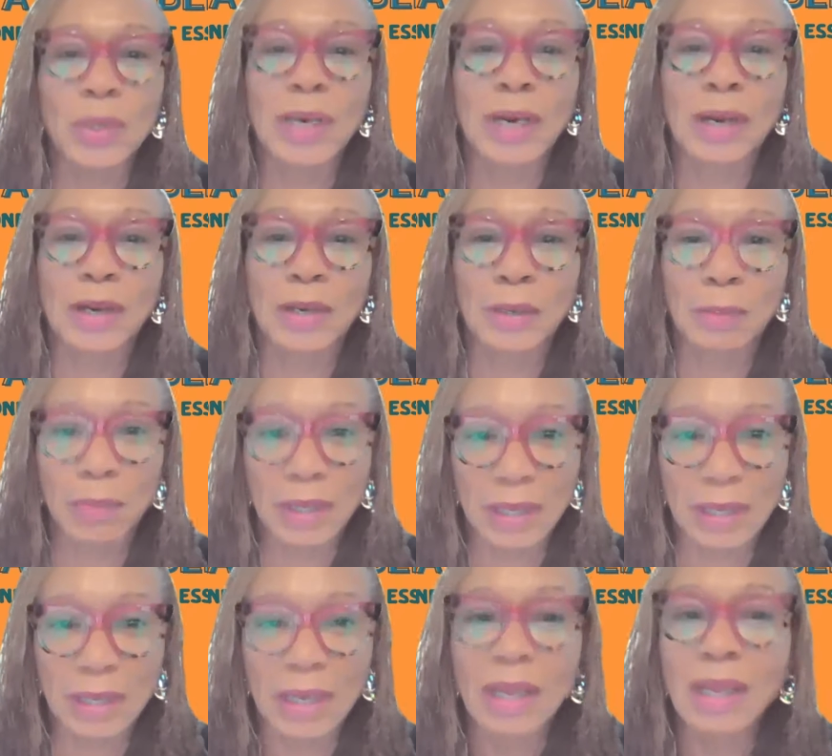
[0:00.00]
We are
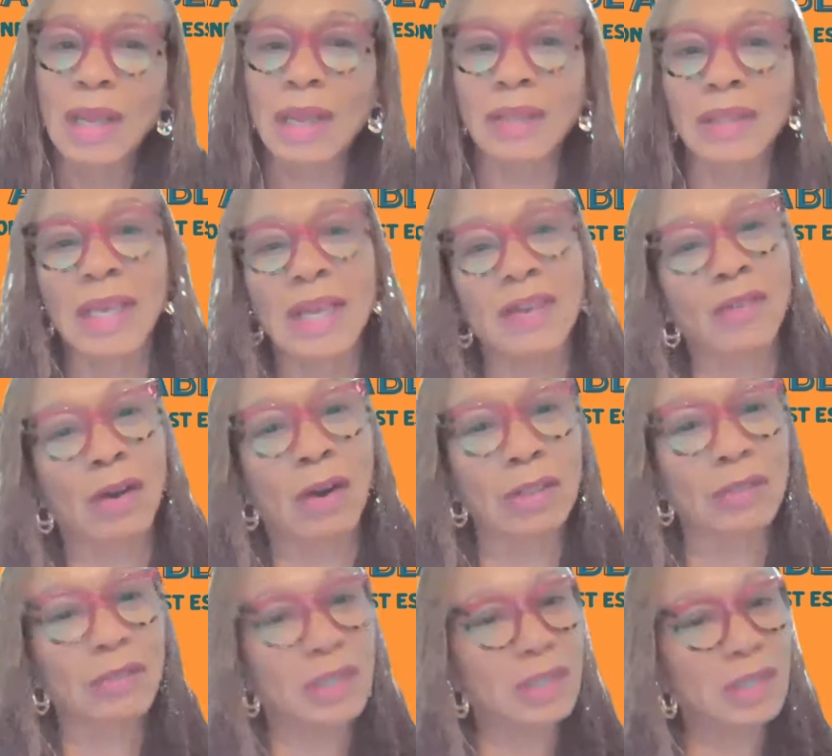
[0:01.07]
committed. And they have
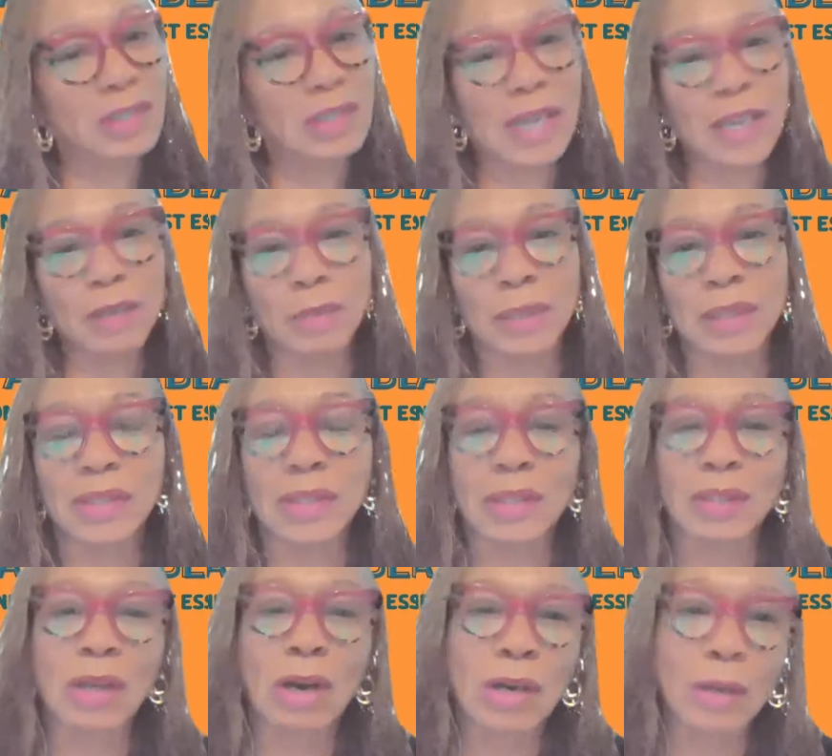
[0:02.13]
all of these statements
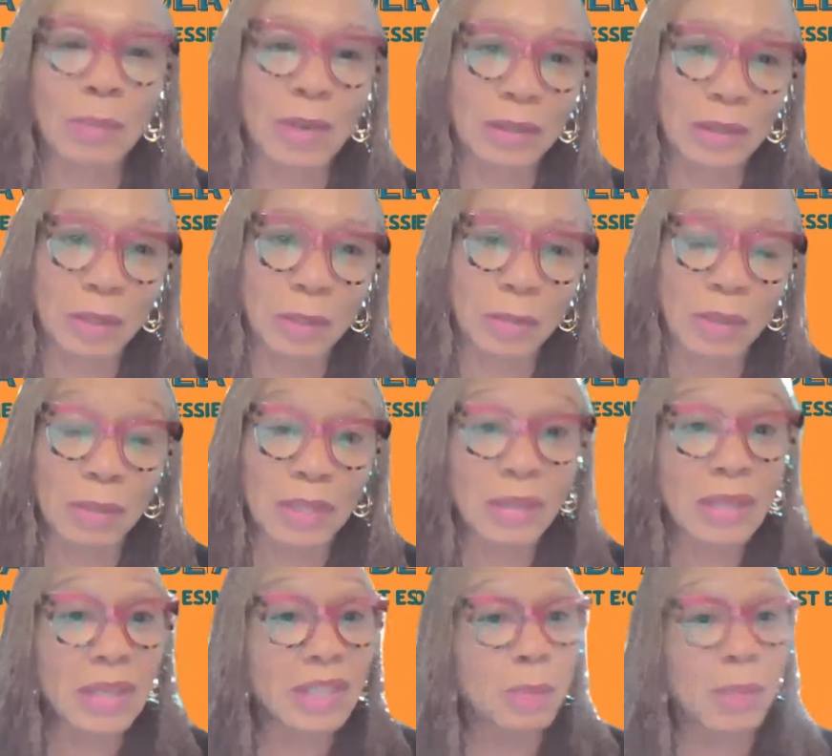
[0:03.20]
that talk about the commitment,
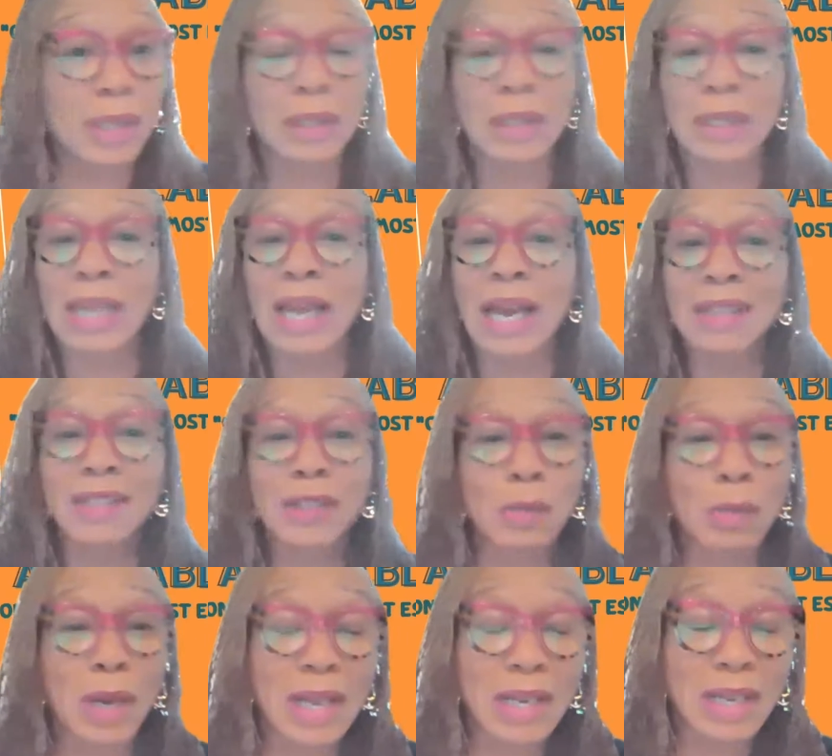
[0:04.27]
and they spend lots
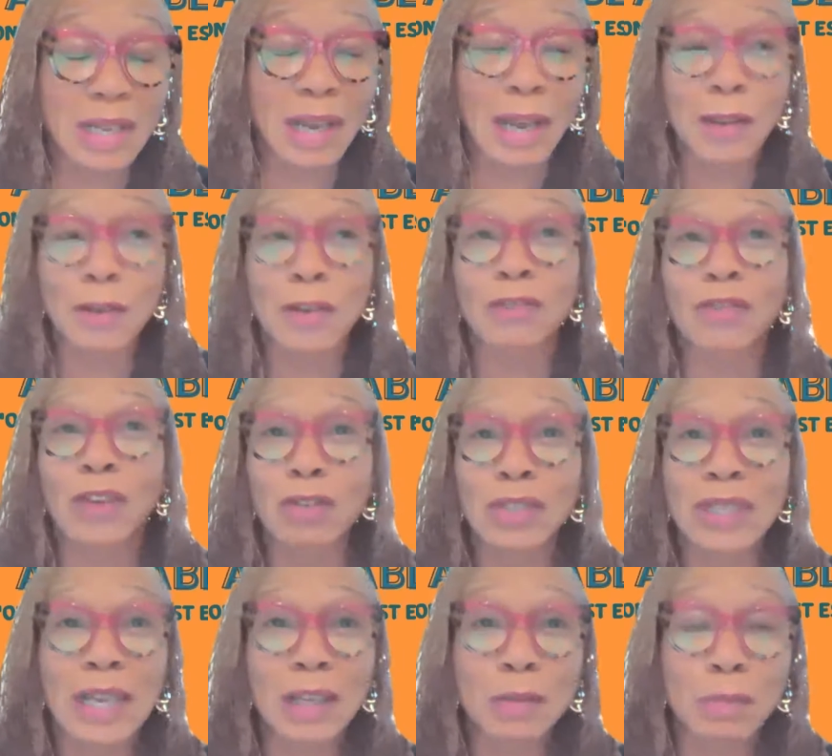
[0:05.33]
of money hiring
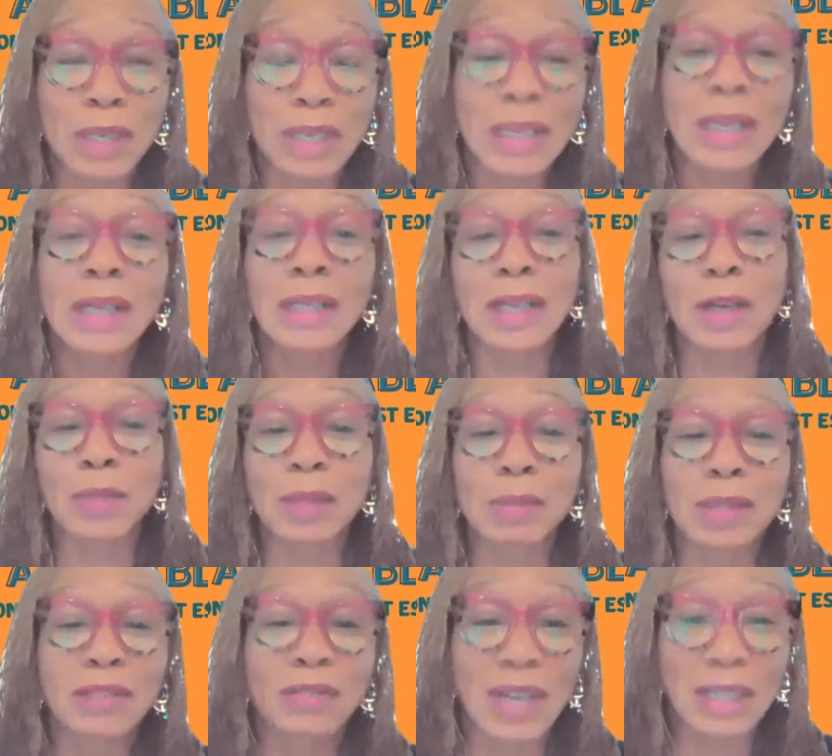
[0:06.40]
folks like me to help
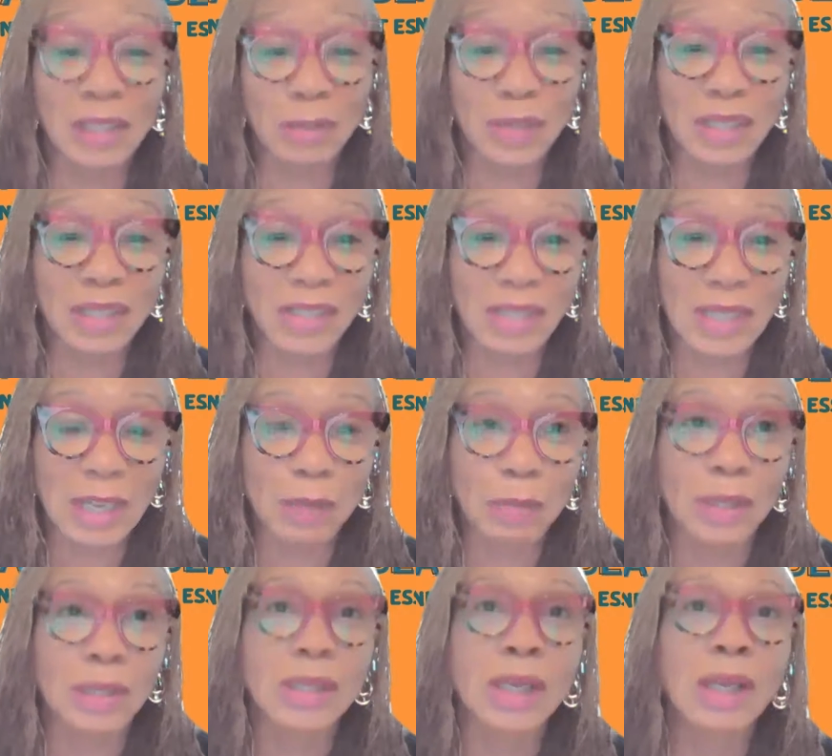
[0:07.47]
them develop these
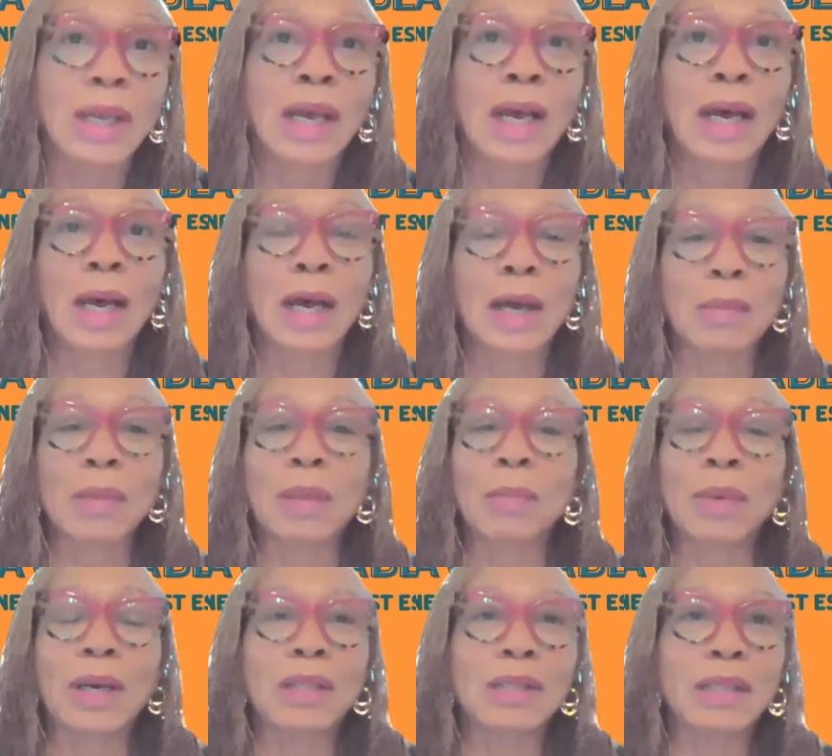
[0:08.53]
statements.
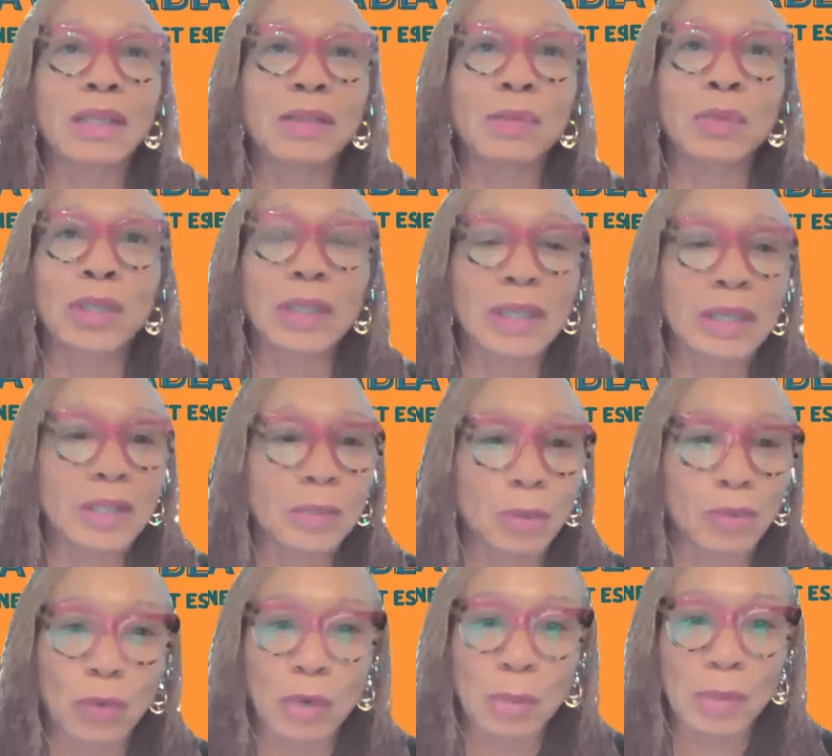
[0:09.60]
But it really is
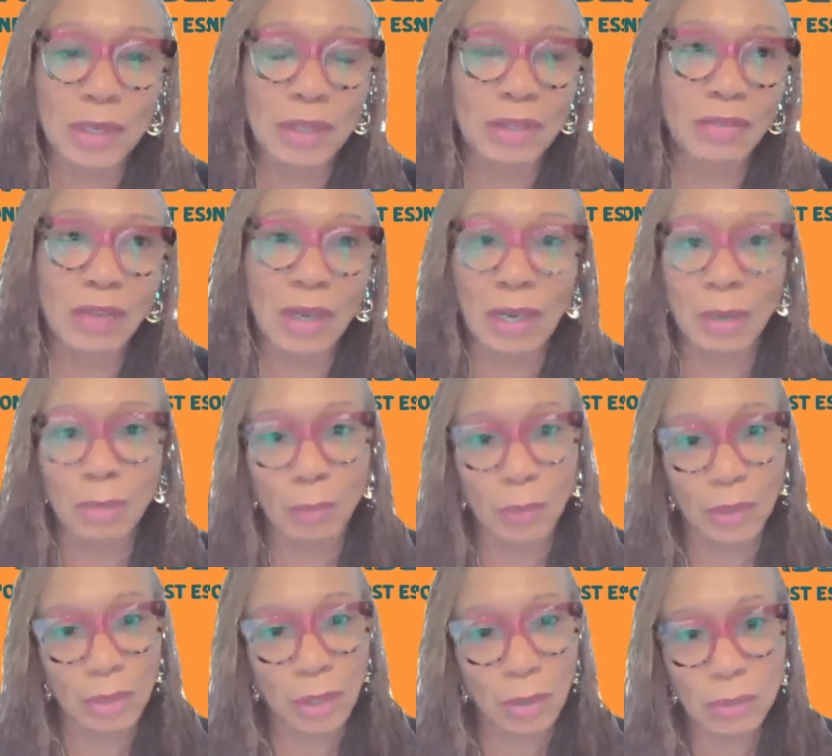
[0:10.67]
performative.
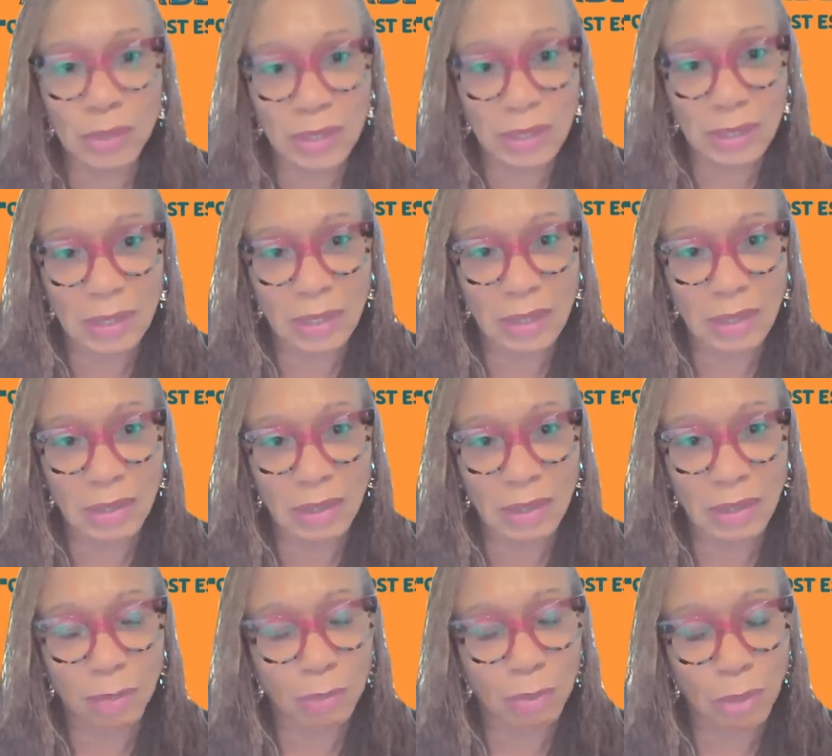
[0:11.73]
We don't see
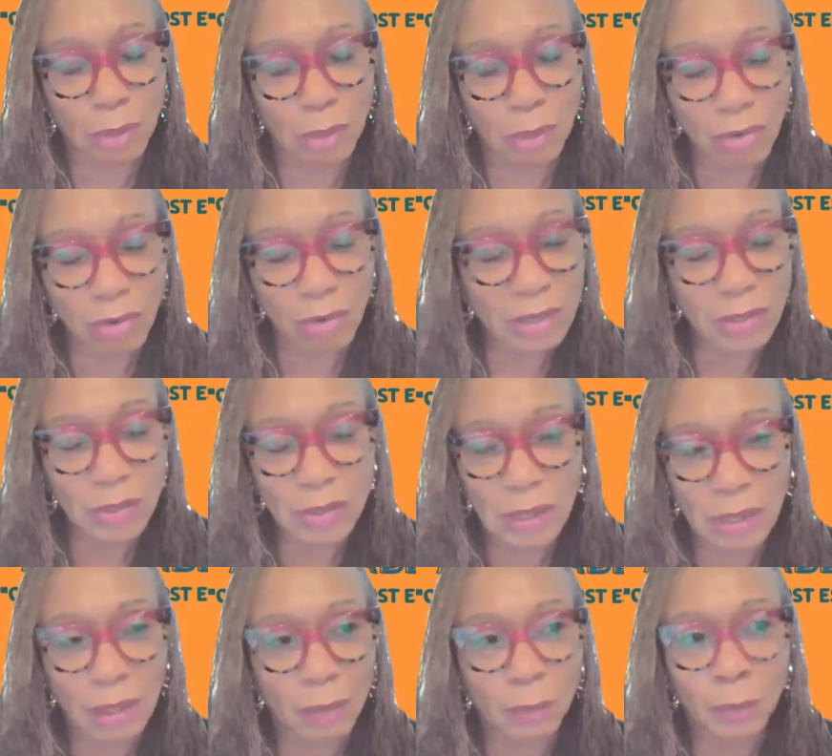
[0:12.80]
the
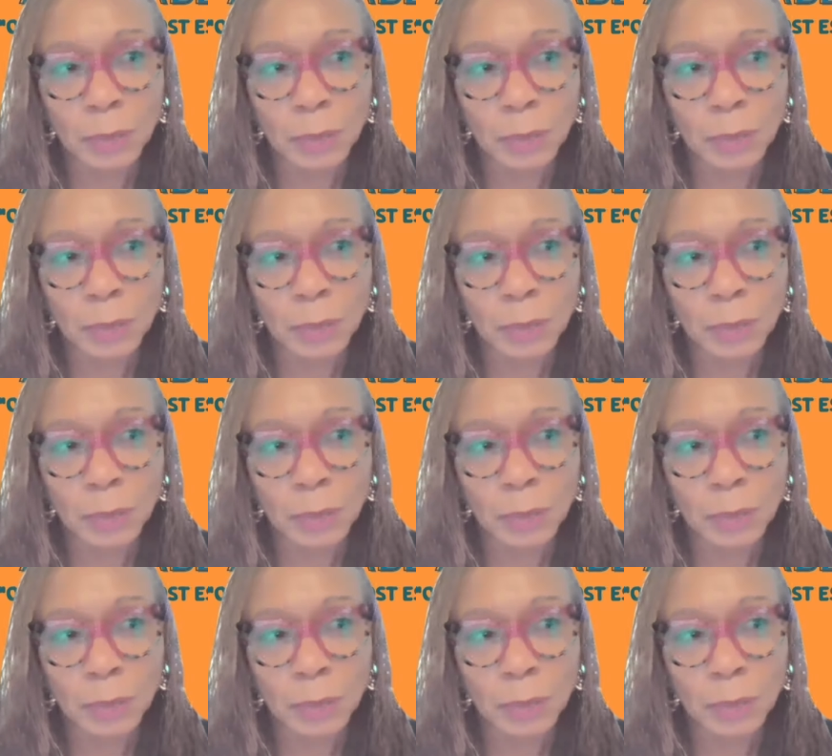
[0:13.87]
progress.